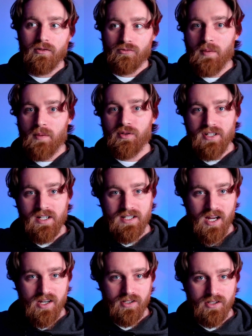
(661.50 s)

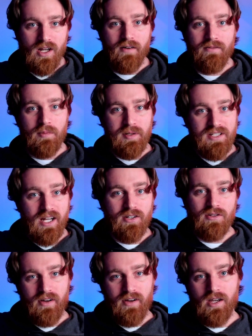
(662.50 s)
representation of the
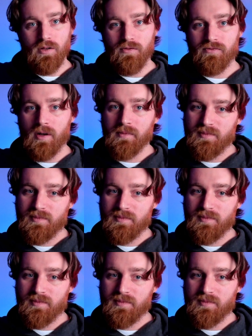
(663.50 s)
potential value from these